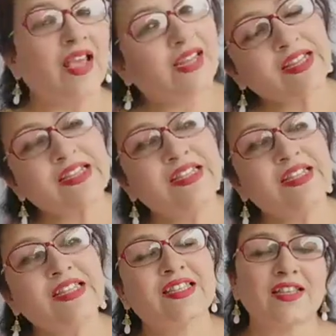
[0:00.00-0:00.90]
Let us
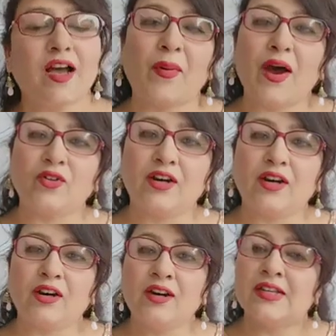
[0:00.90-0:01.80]
discuss about
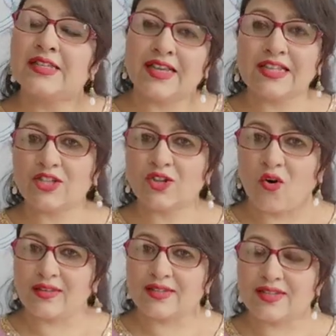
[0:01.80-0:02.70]
the sense
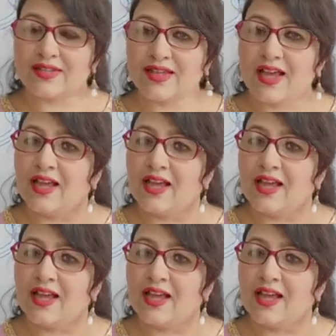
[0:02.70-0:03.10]
organs.